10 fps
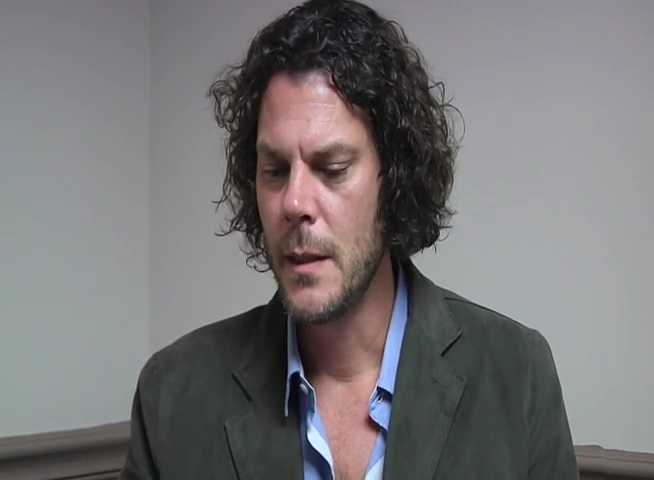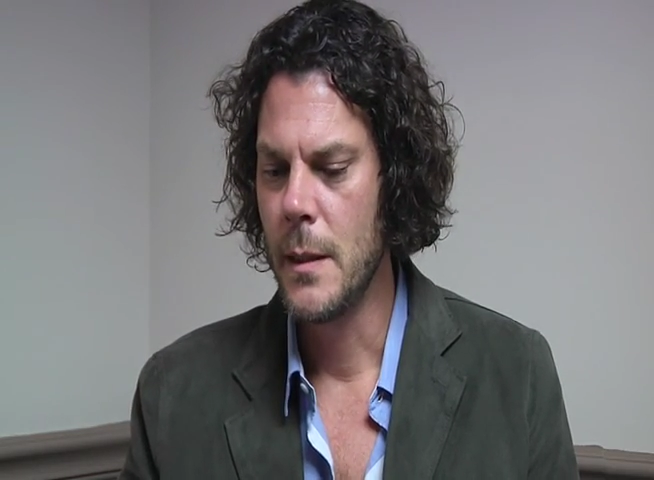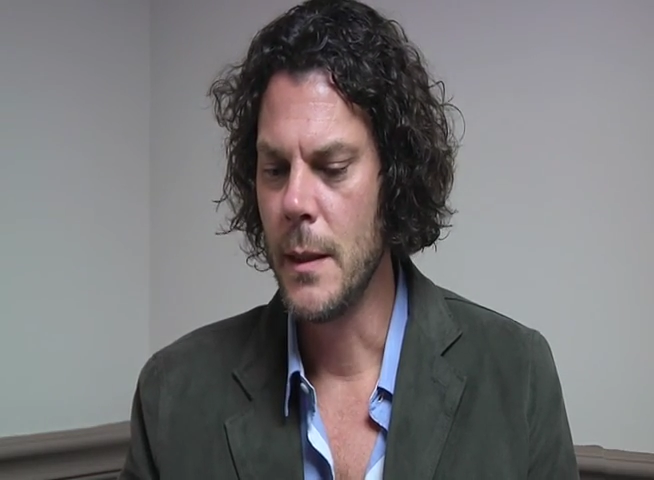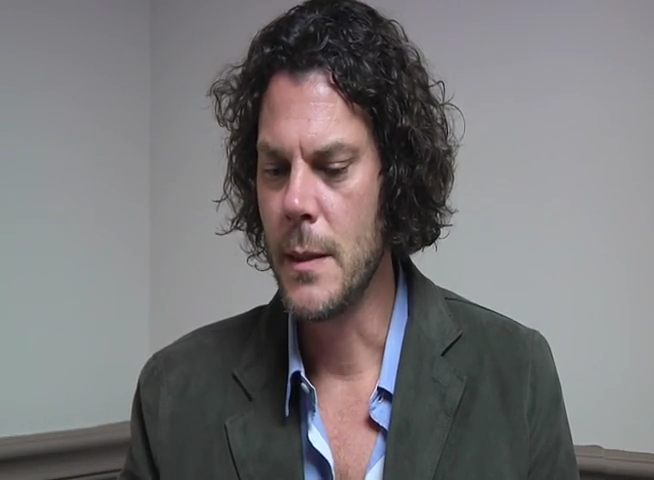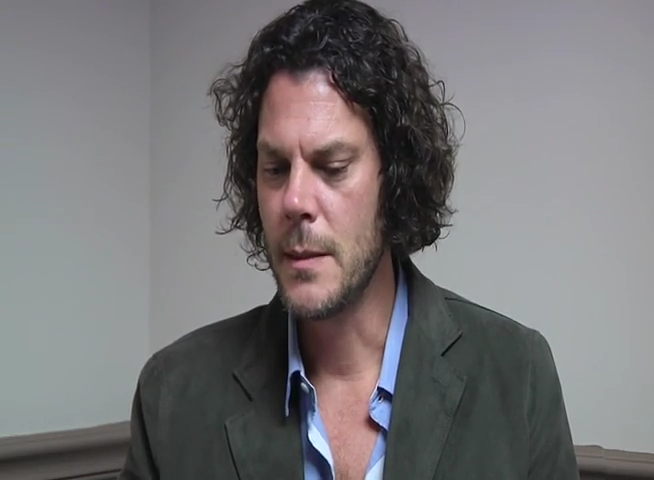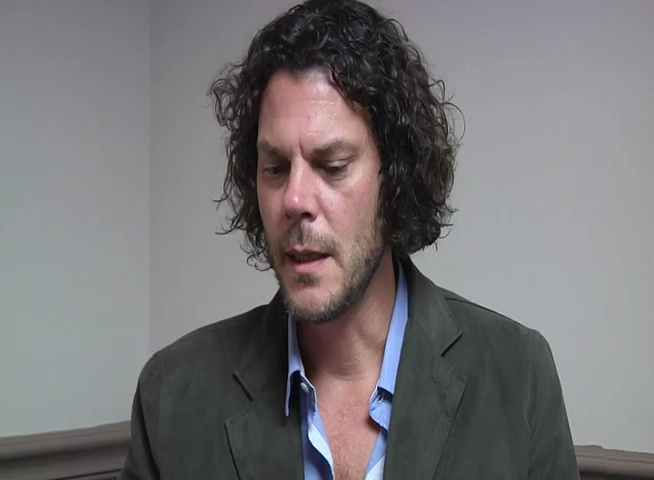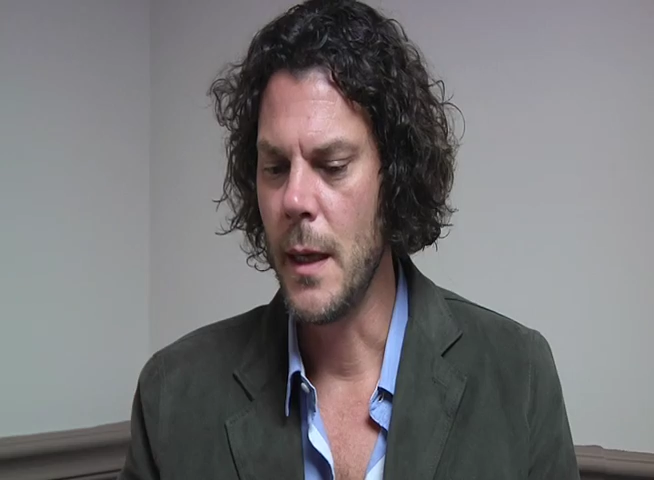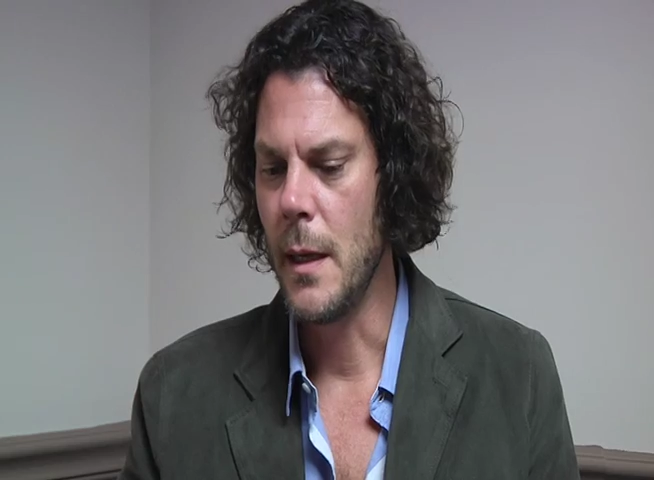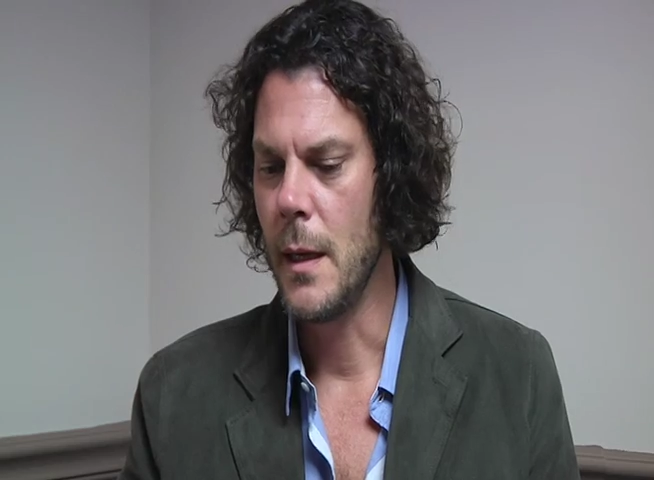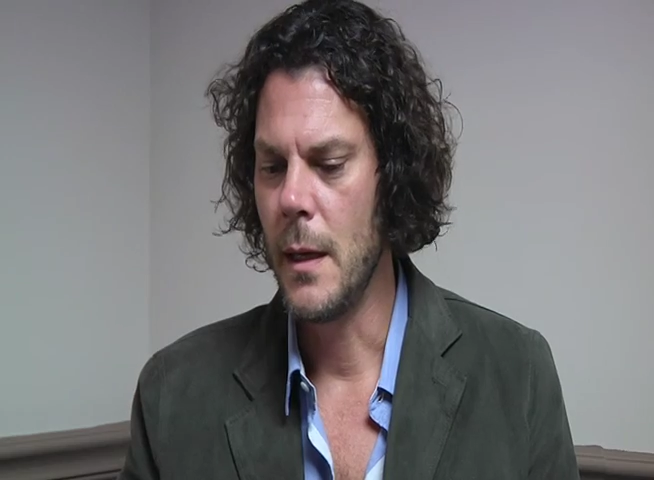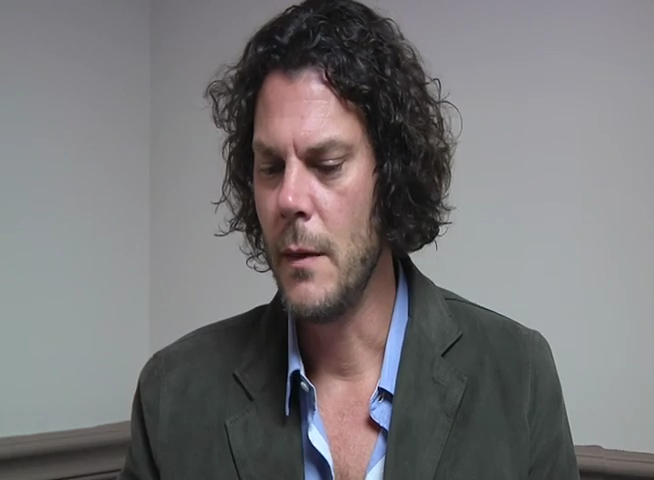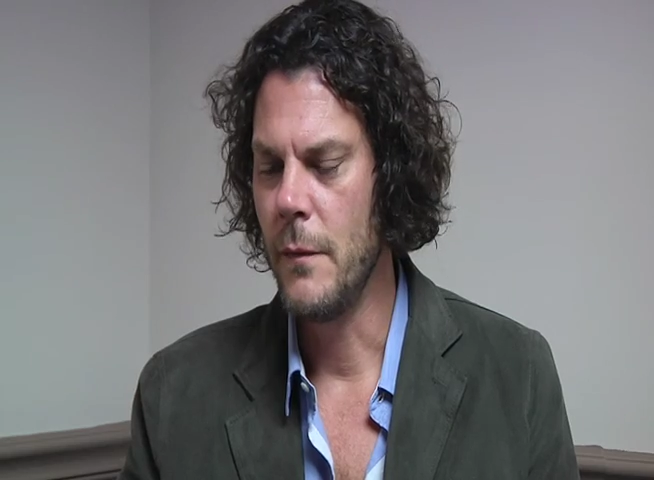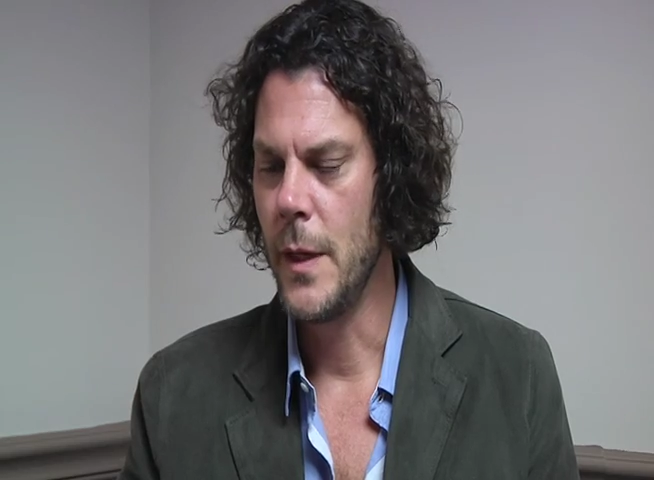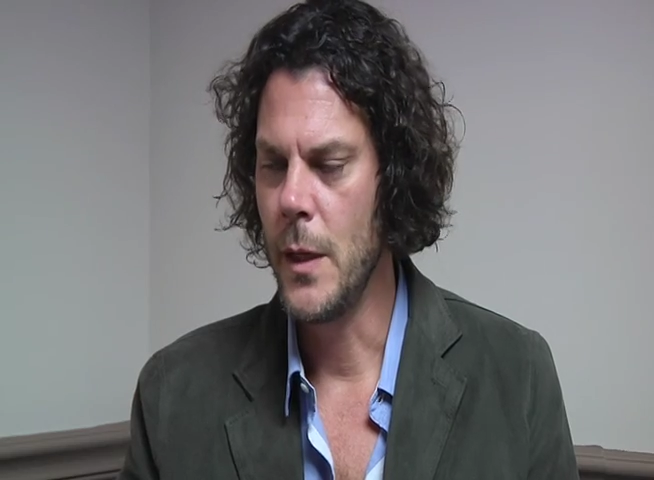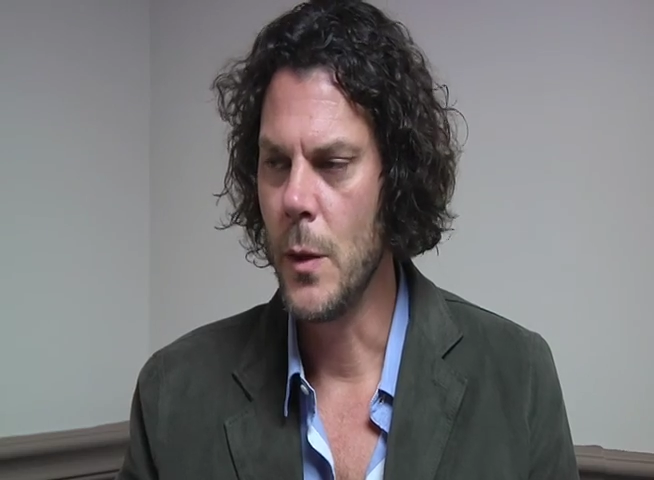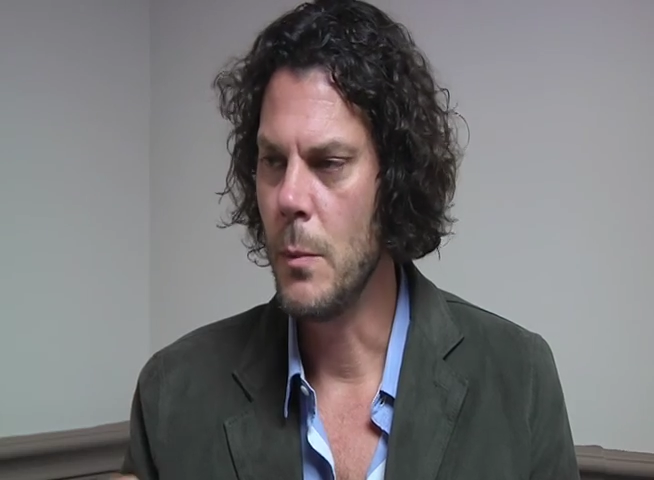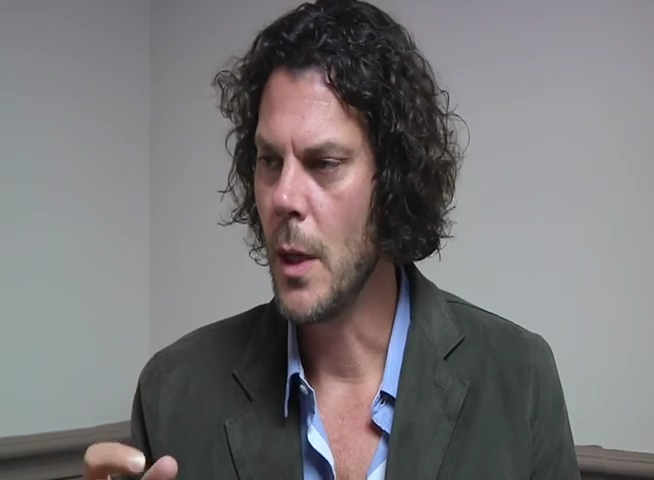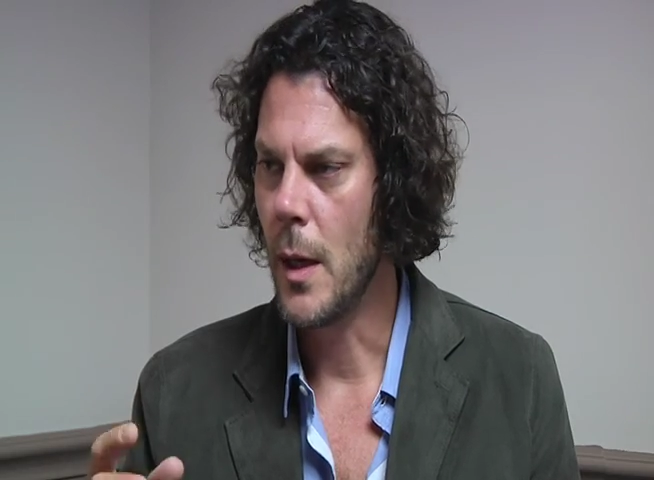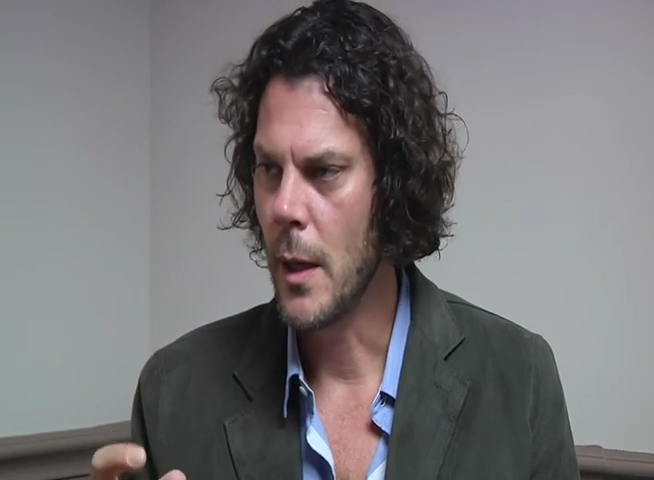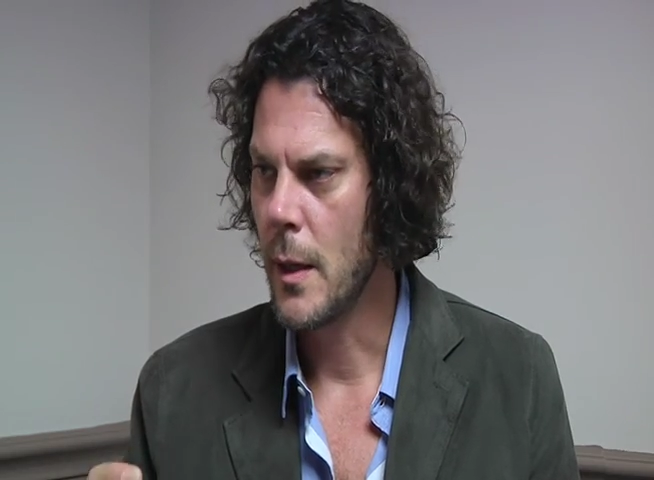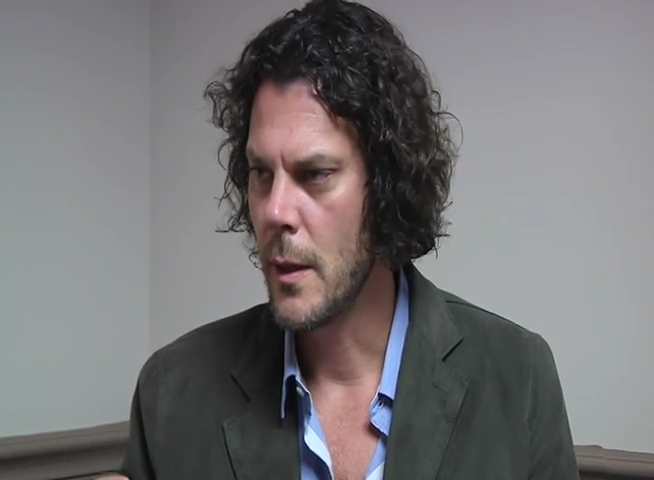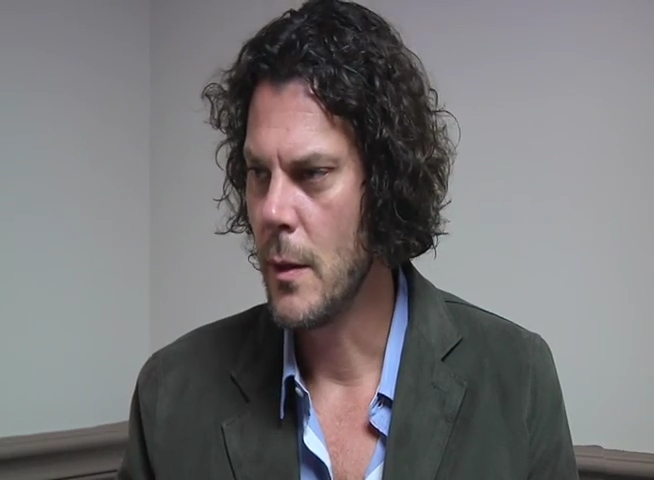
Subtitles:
let's say, a video blog.